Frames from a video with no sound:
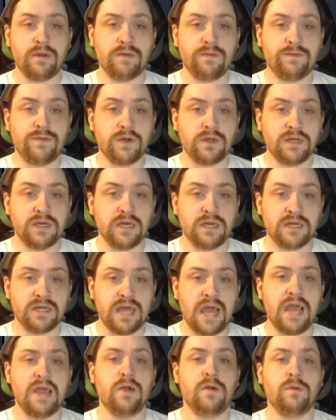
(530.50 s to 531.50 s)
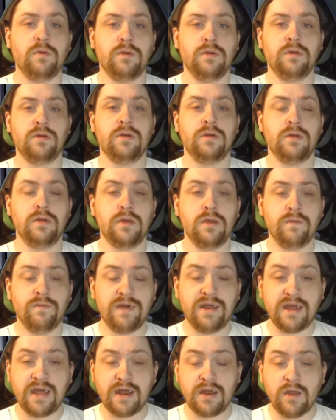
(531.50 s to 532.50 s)
and fussing her tail.
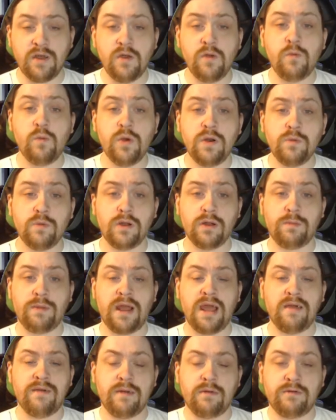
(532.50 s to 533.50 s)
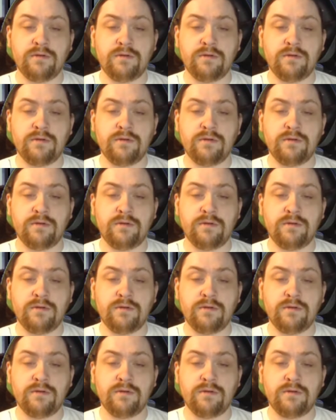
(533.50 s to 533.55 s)
Then again, who wouldn't want to play around